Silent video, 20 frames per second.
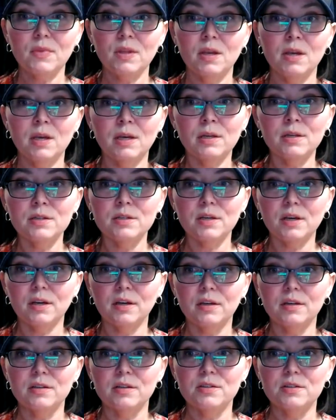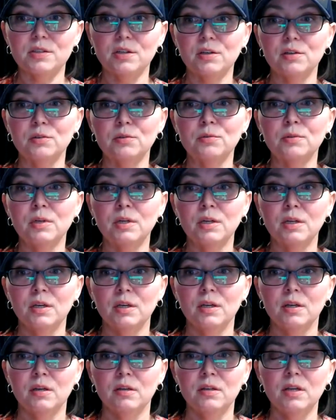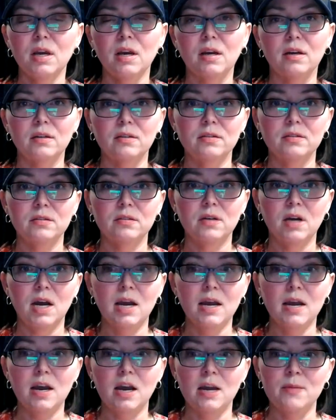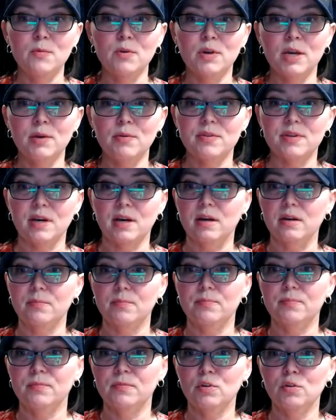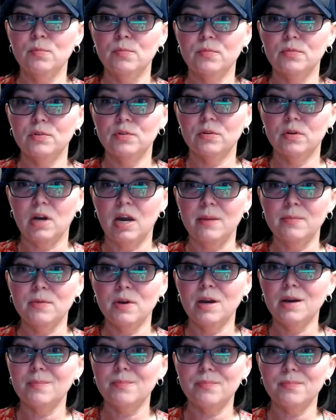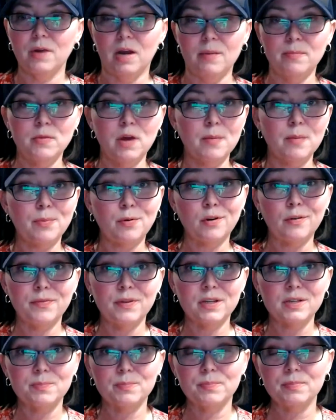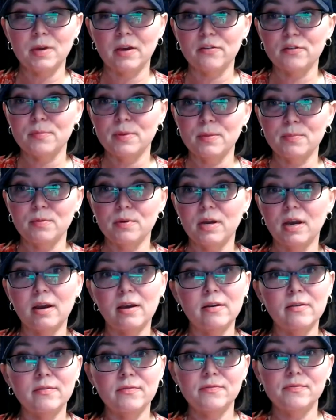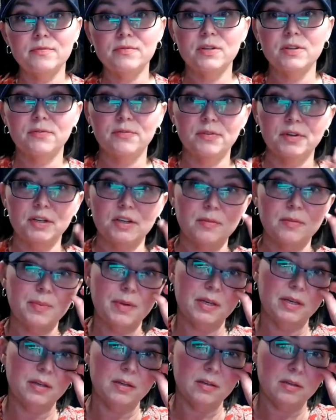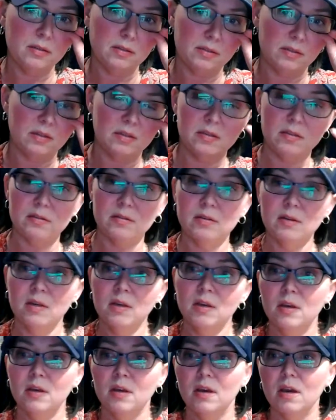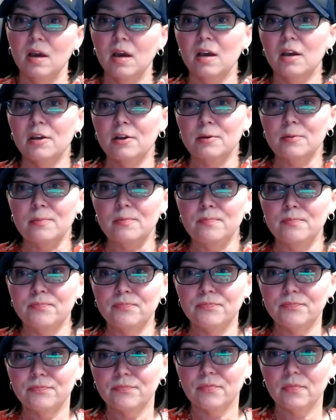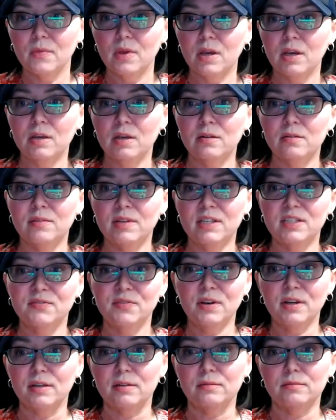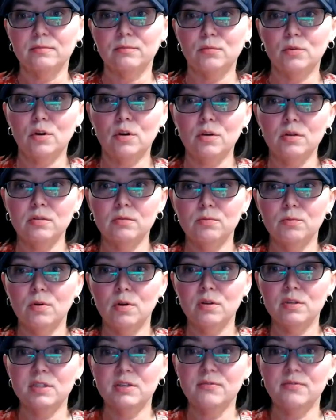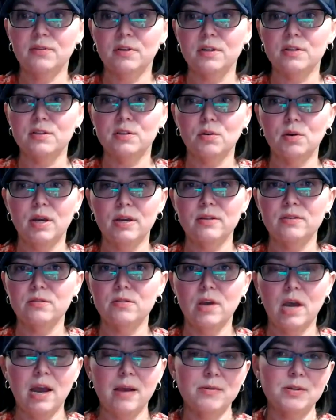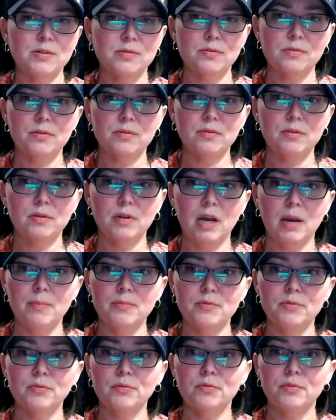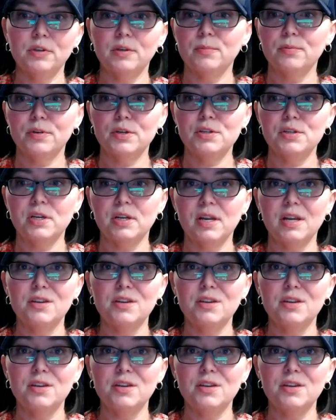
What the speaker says: And so, yeah, I'm okay with that. No, I'm not perfect. Other people have differing opinions, and that's fine. We're all different. So I actually absolutely appreciate it.